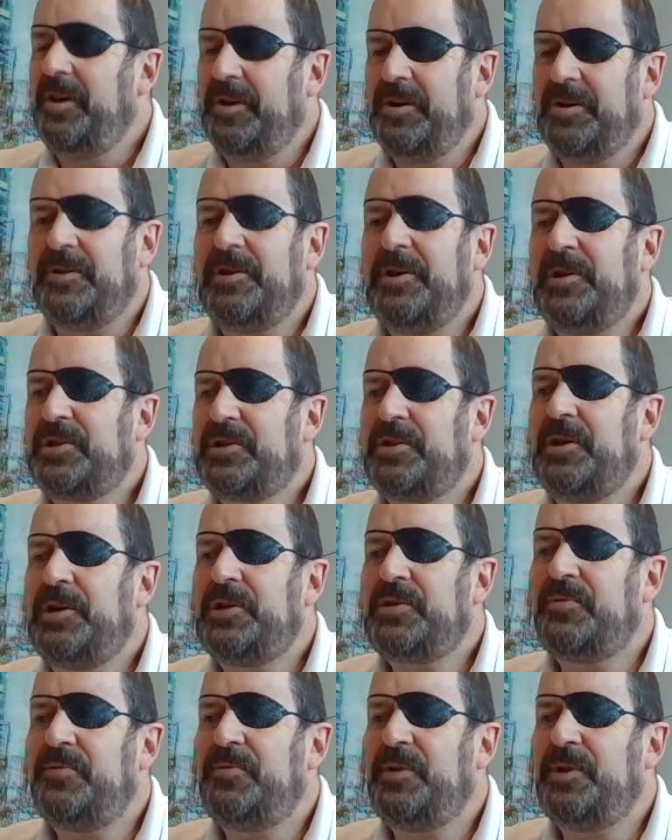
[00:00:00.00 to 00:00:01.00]
Yeah,
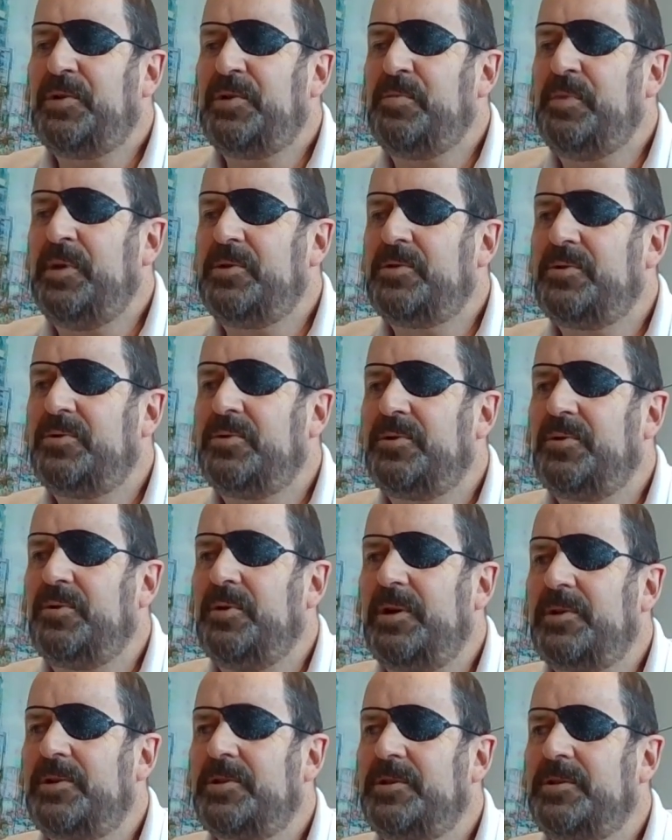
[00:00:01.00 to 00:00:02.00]
that's fundamental
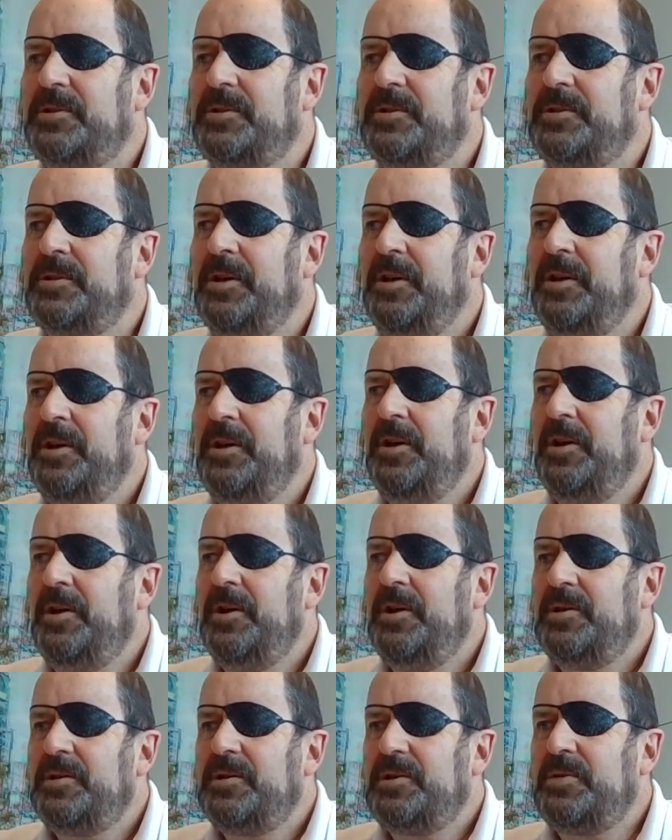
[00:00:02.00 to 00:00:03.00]
to us. And
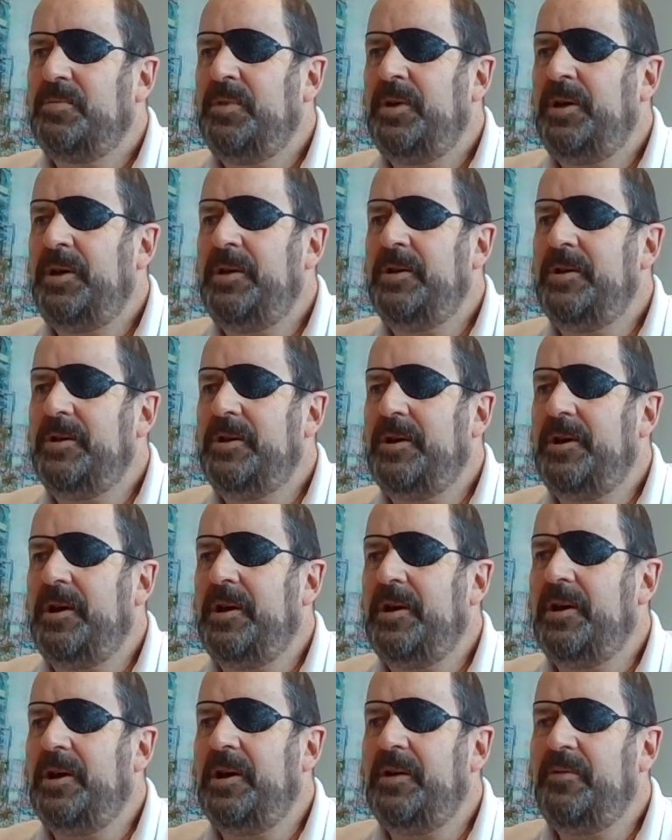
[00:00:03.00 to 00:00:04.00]
to me,
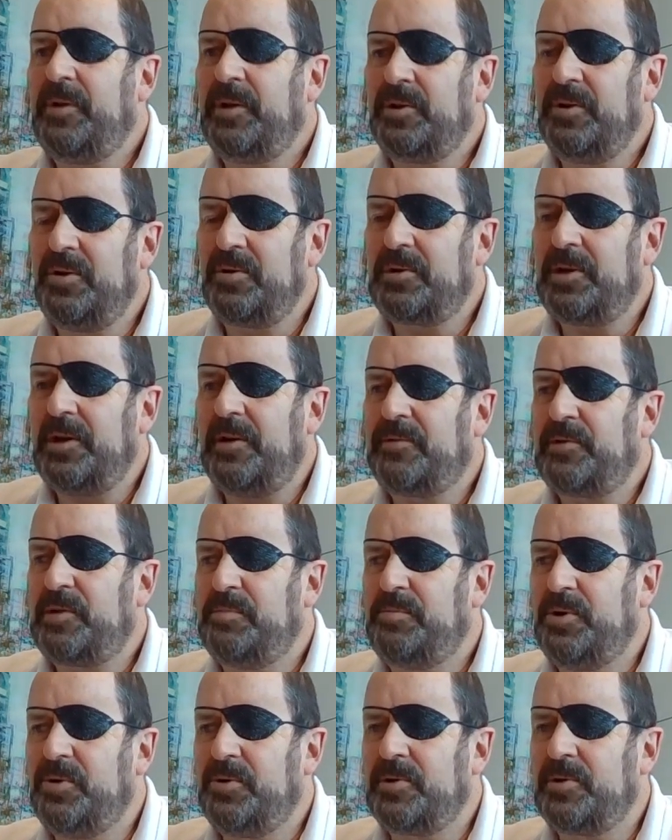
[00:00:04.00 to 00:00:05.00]
having looked
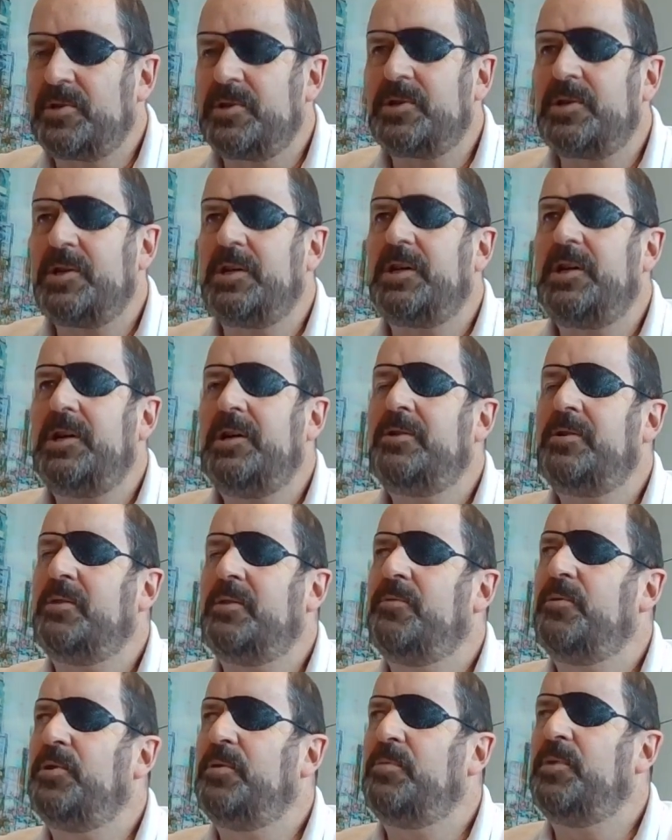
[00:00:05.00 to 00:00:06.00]
after builders as an
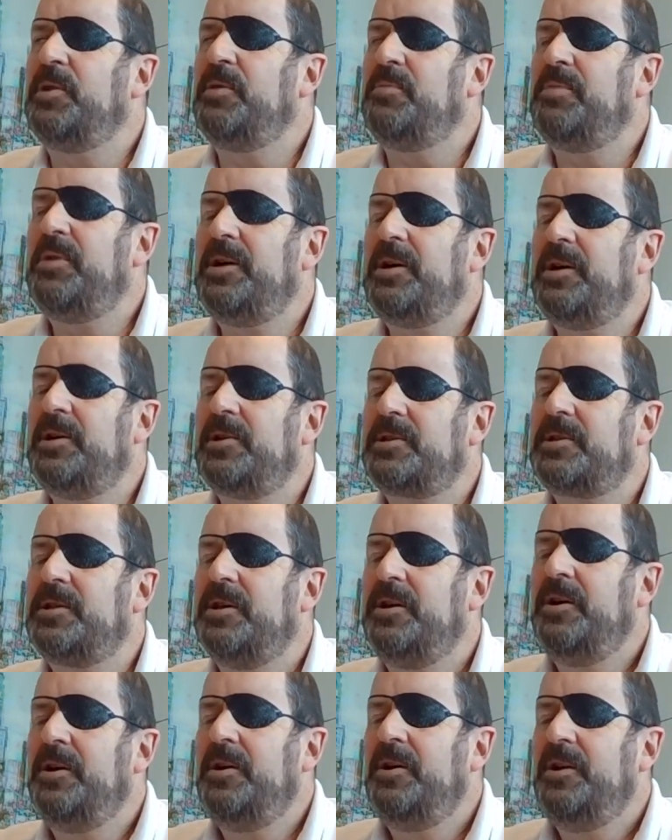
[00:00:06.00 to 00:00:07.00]
accountant for them in the
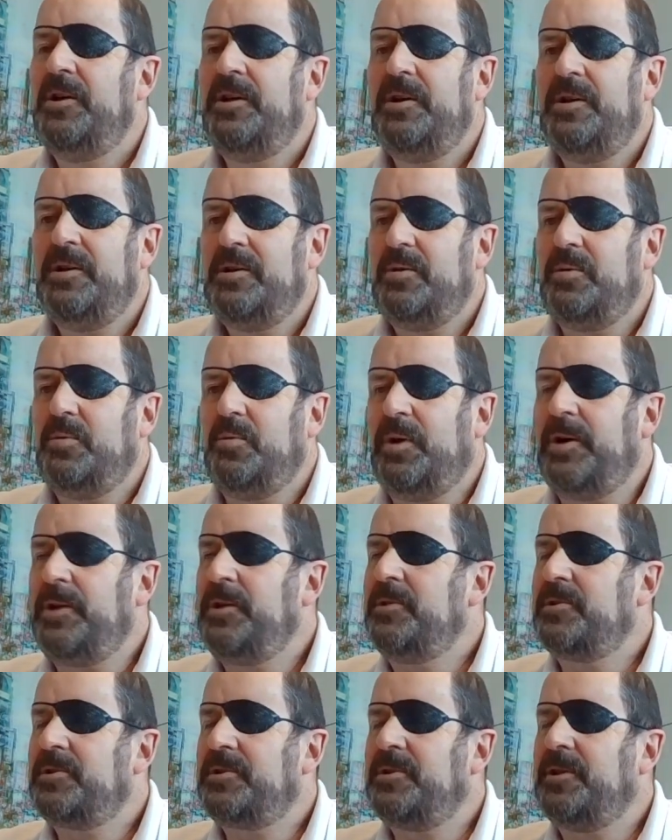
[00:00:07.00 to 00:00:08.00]
past,
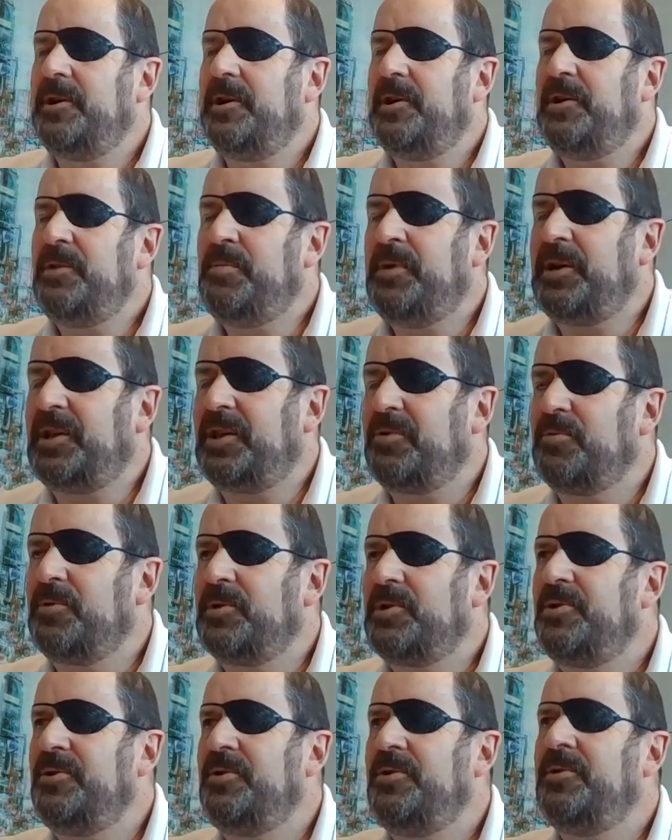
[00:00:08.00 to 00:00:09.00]
one is they don't make the
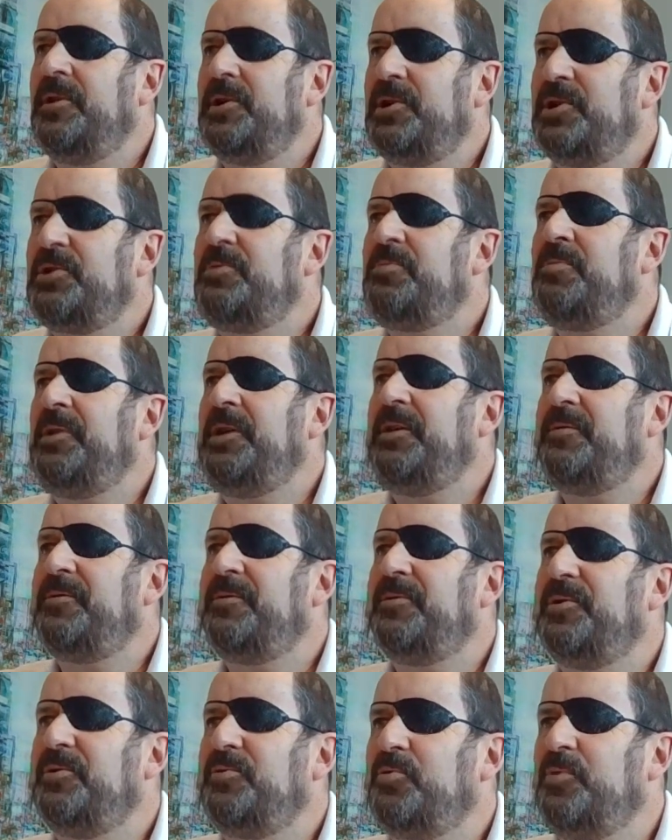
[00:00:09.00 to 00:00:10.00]
return they should make
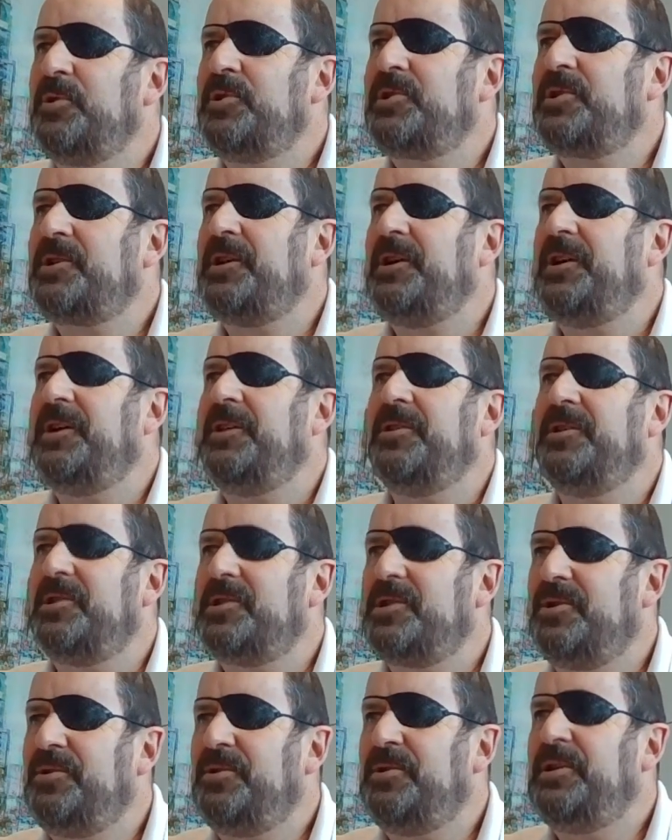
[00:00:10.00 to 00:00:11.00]
for the risk and the
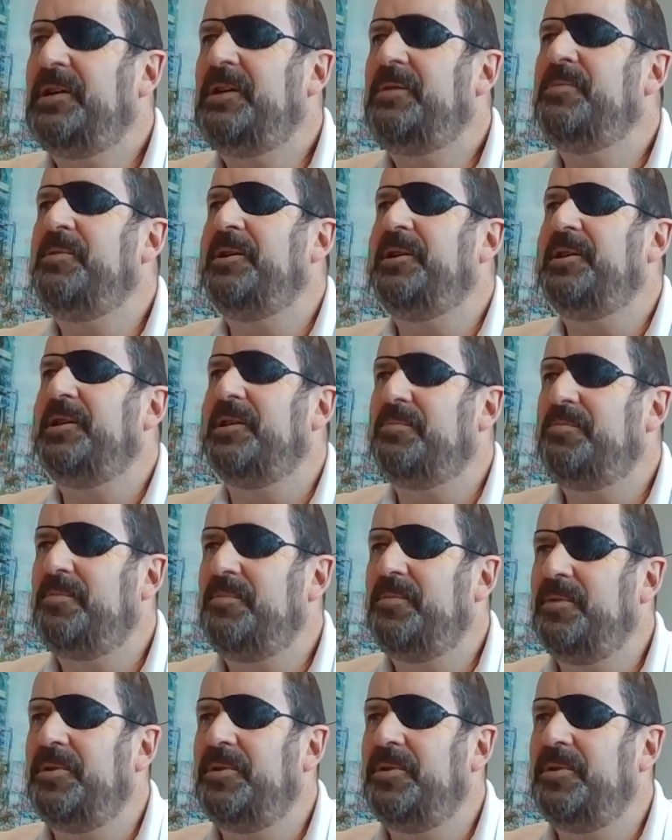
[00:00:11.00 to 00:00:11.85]
time, and